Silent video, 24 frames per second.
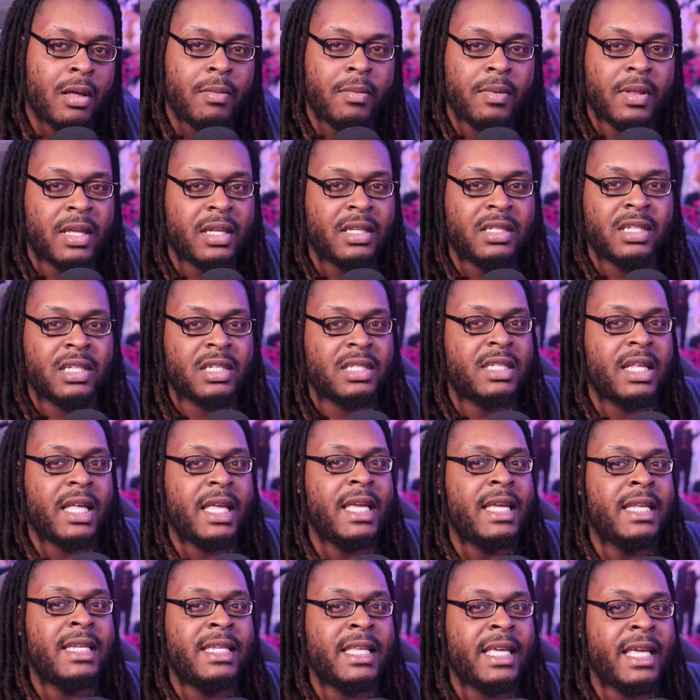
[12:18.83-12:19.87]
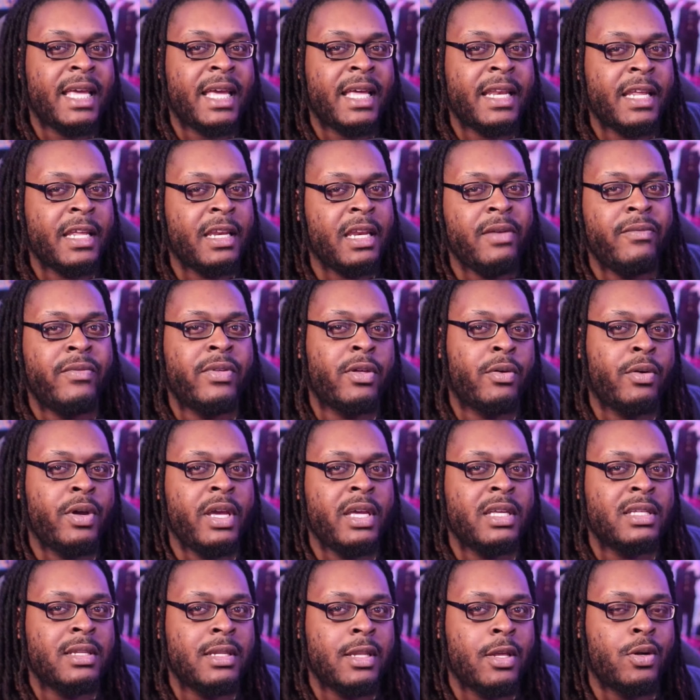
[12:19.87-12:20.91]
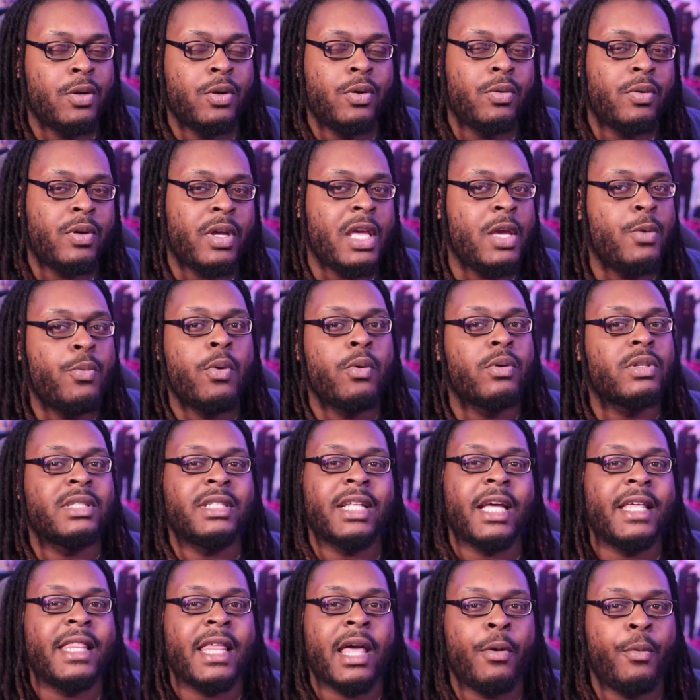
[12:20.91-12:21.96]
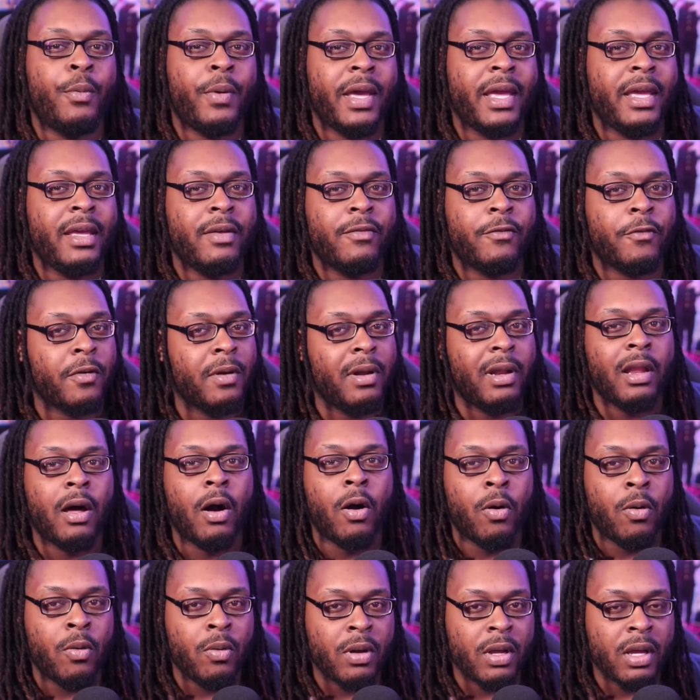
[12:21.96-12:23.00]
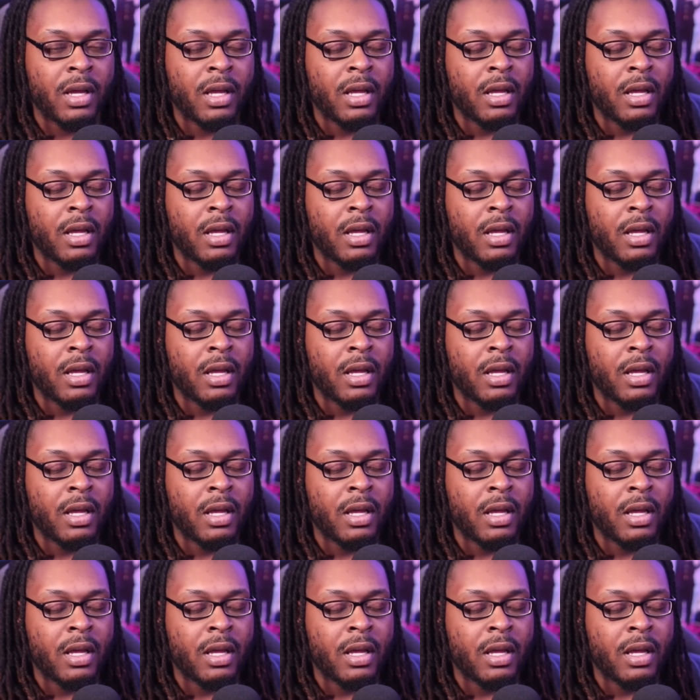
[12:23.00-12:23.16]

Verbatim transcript: It's just that he did. And even though he's little, he won't stay that way for long.